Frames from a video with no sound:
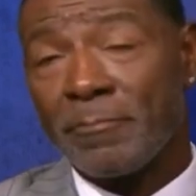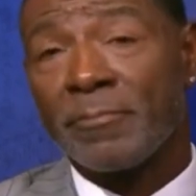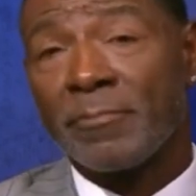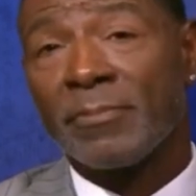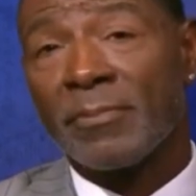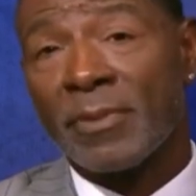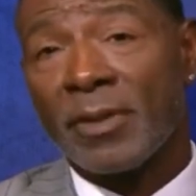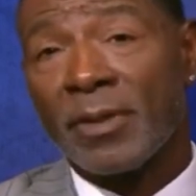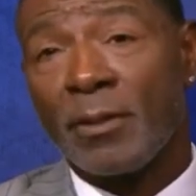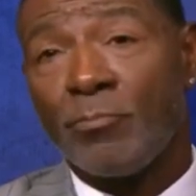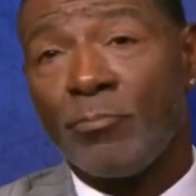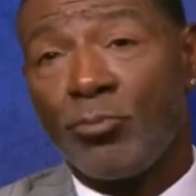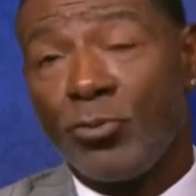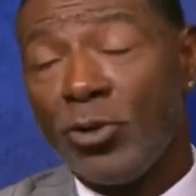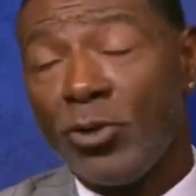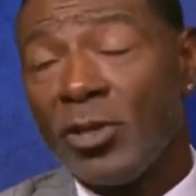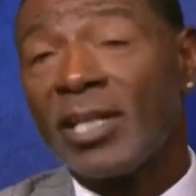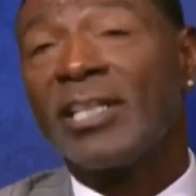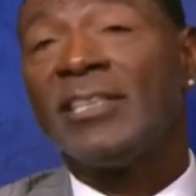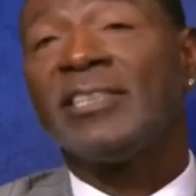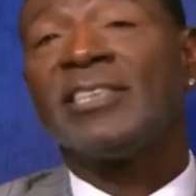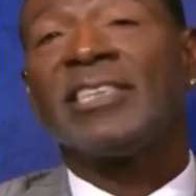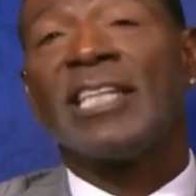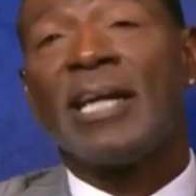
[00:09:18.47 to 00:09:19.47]
Brook
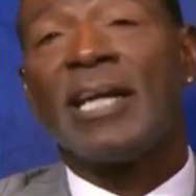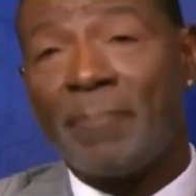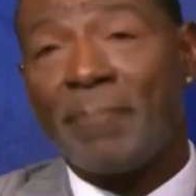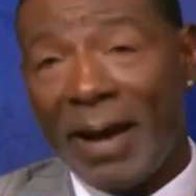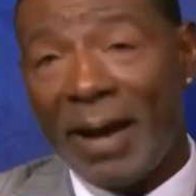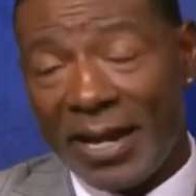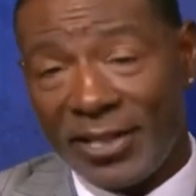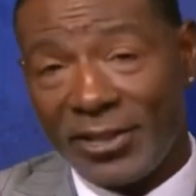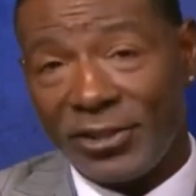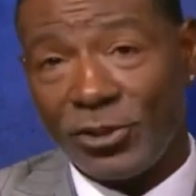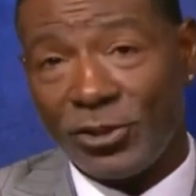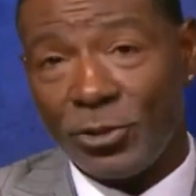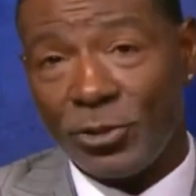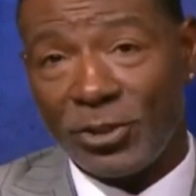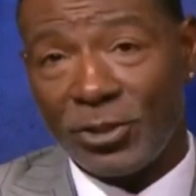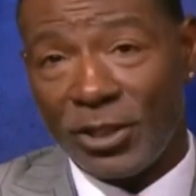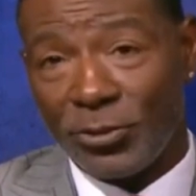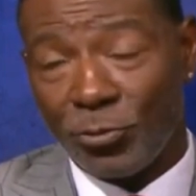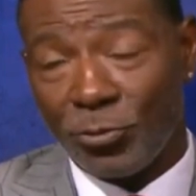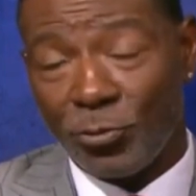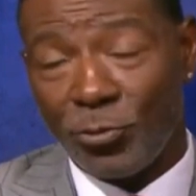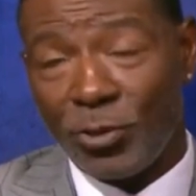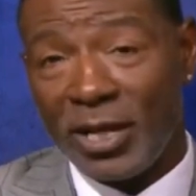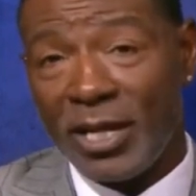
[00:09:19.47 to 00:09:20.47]
can step out and shoot the
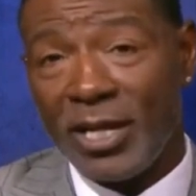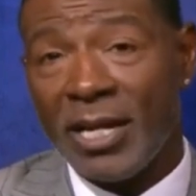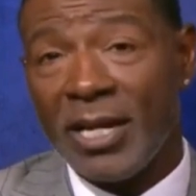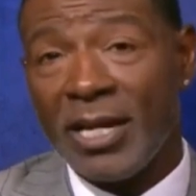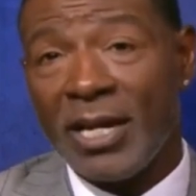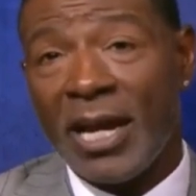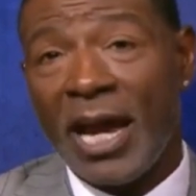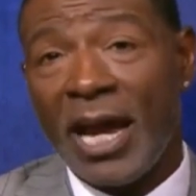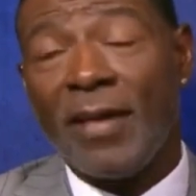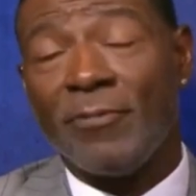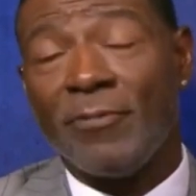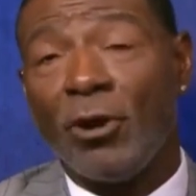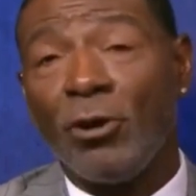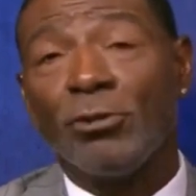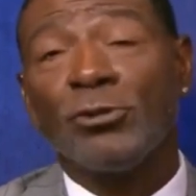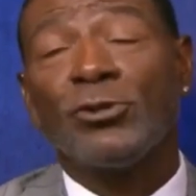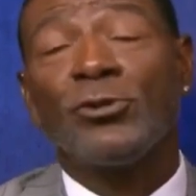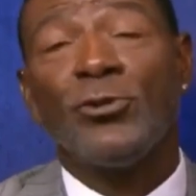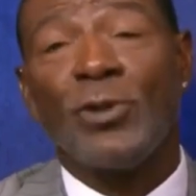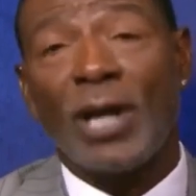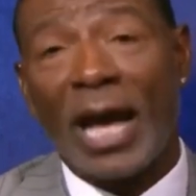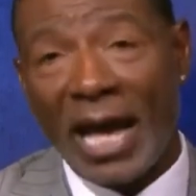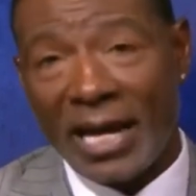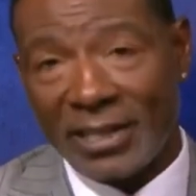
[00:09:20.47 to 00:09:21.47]
three, and those two
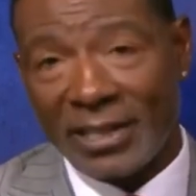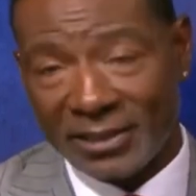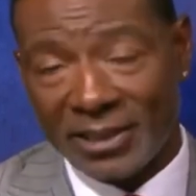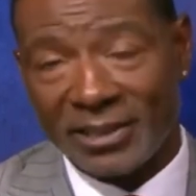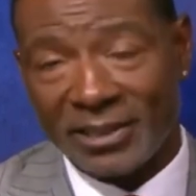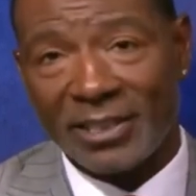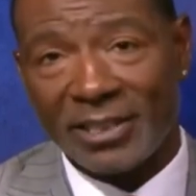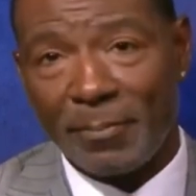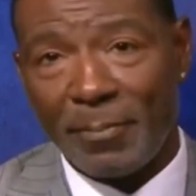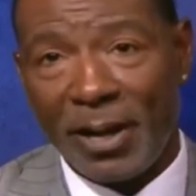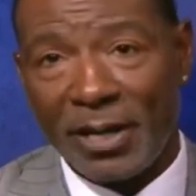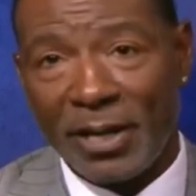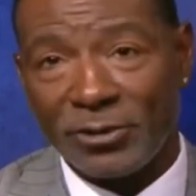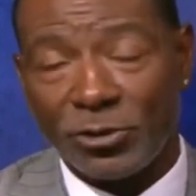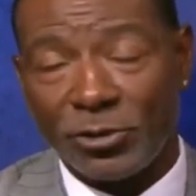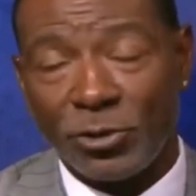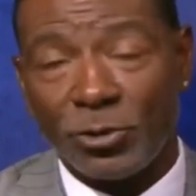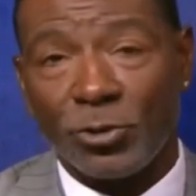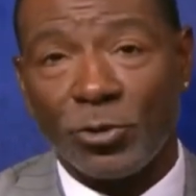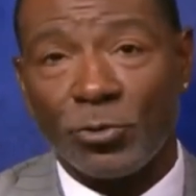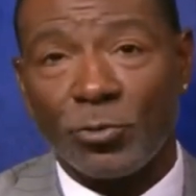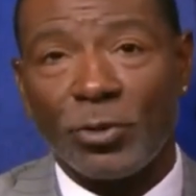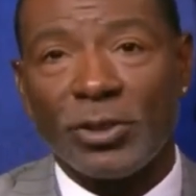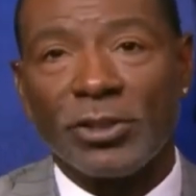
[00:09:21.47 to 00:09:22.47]
guys can step out and shoot the
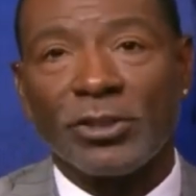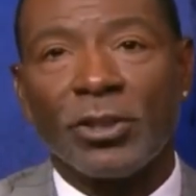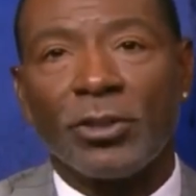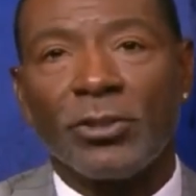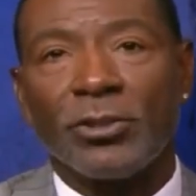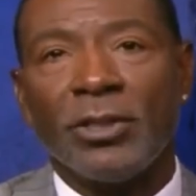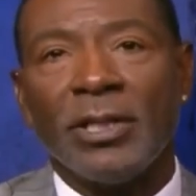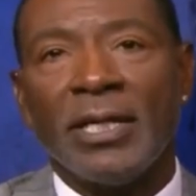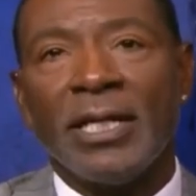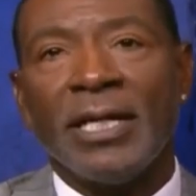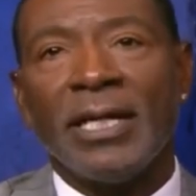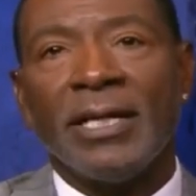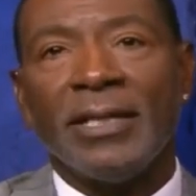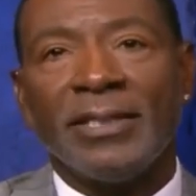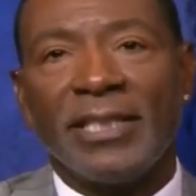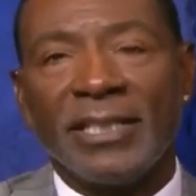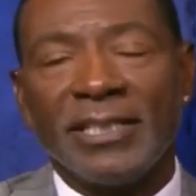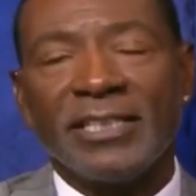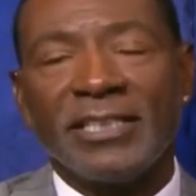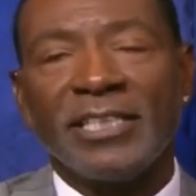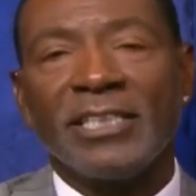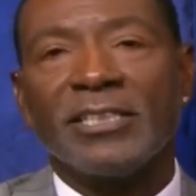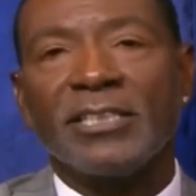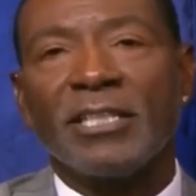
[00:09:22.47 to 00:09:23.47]
three. So this
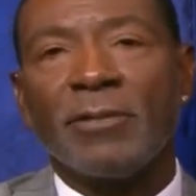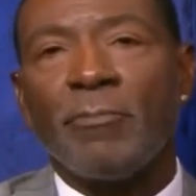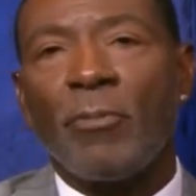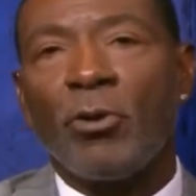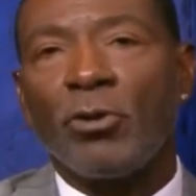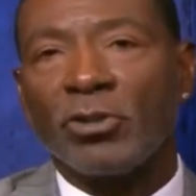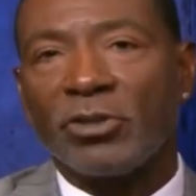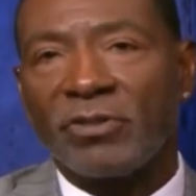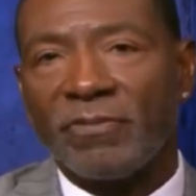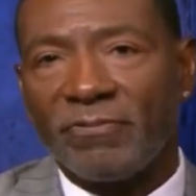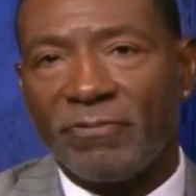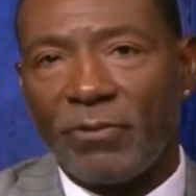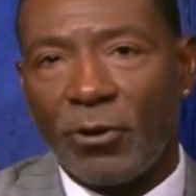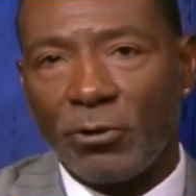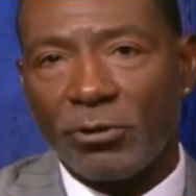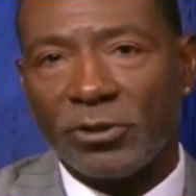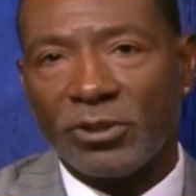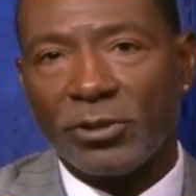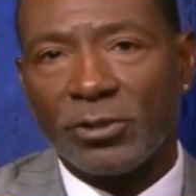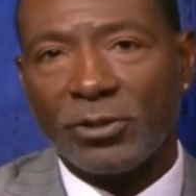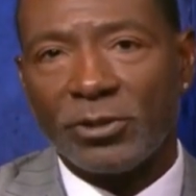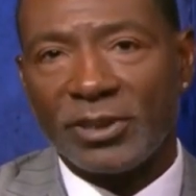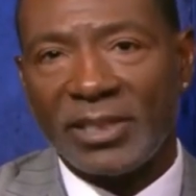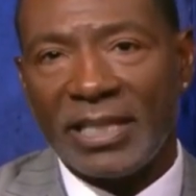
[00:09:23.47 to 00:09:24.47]
is the most
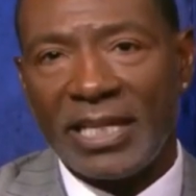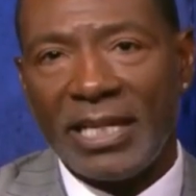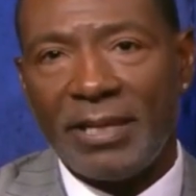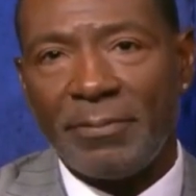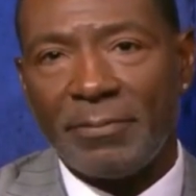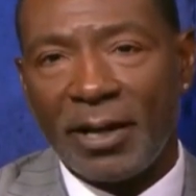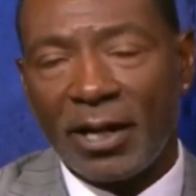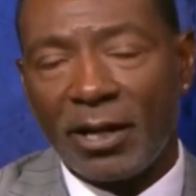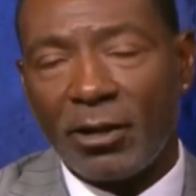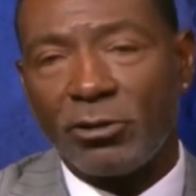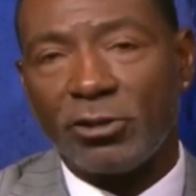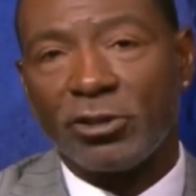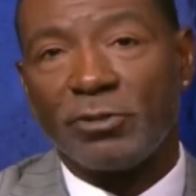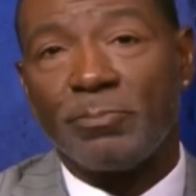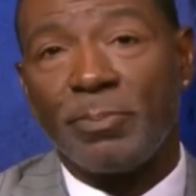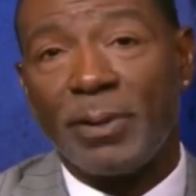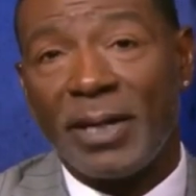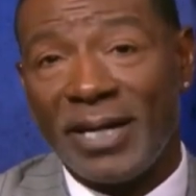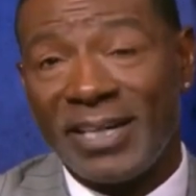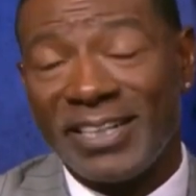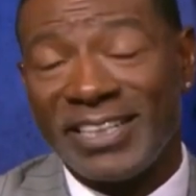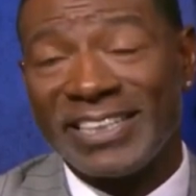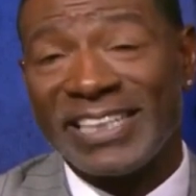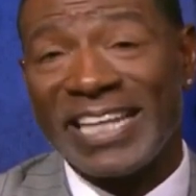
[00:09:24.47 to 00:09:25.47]
versatile team that Coach
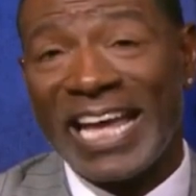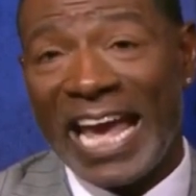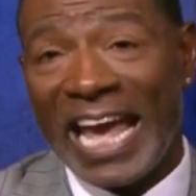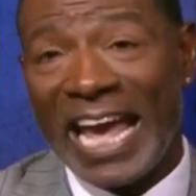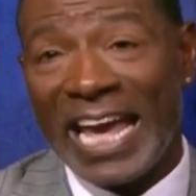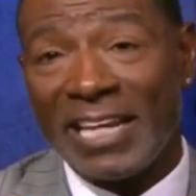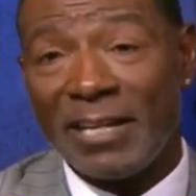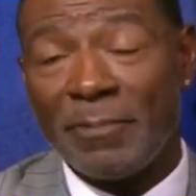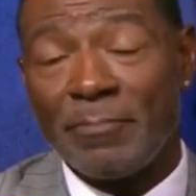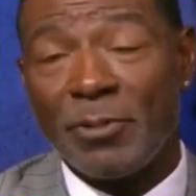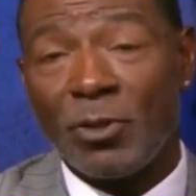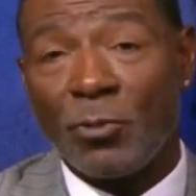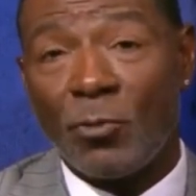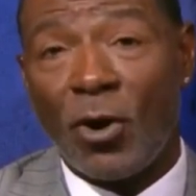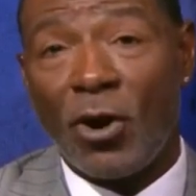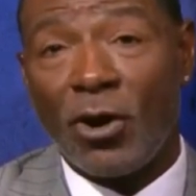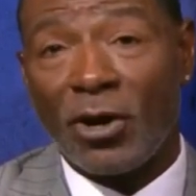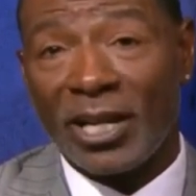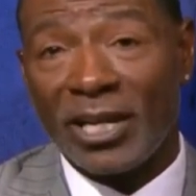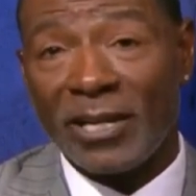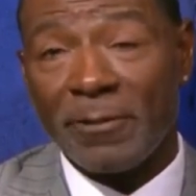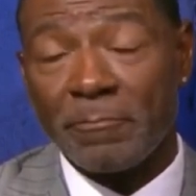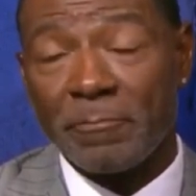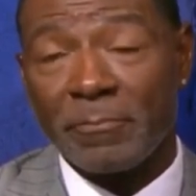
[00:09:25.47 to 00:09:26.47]
Bud has had in
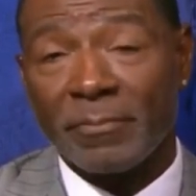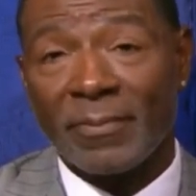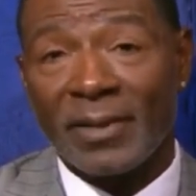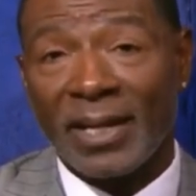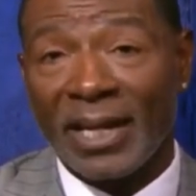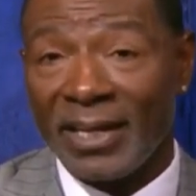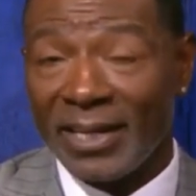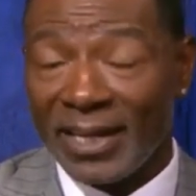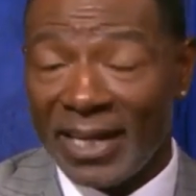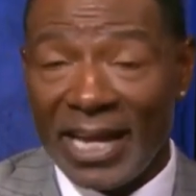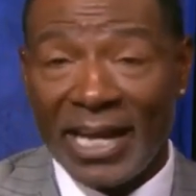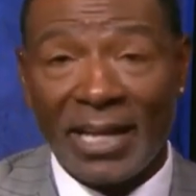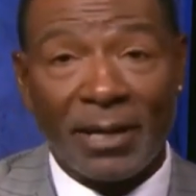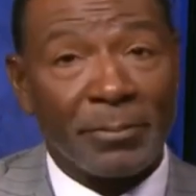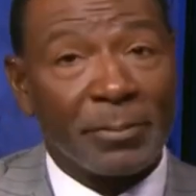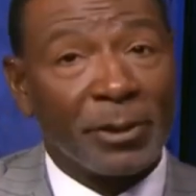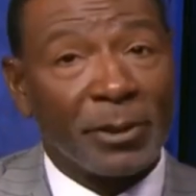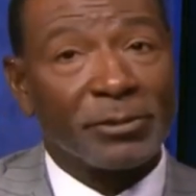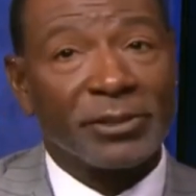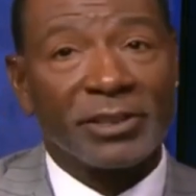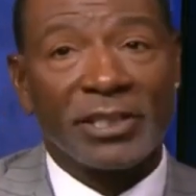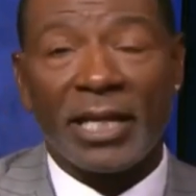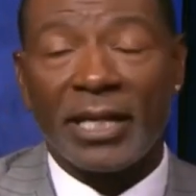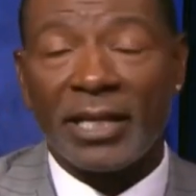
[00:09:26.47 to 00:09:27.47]
Milwaukee. And again, I'm going to
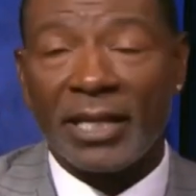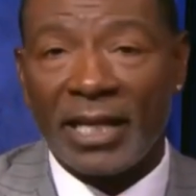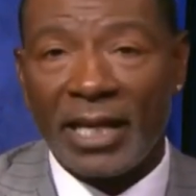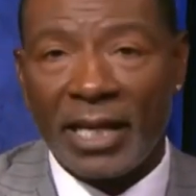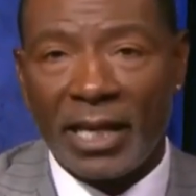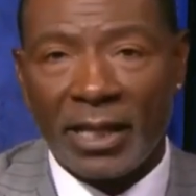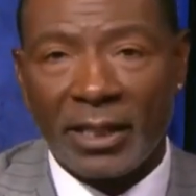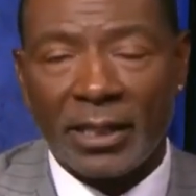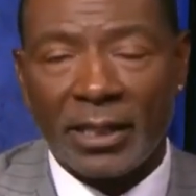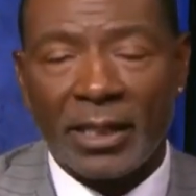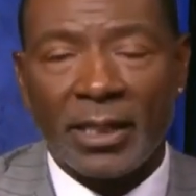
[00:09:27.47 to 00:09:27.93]
say it again.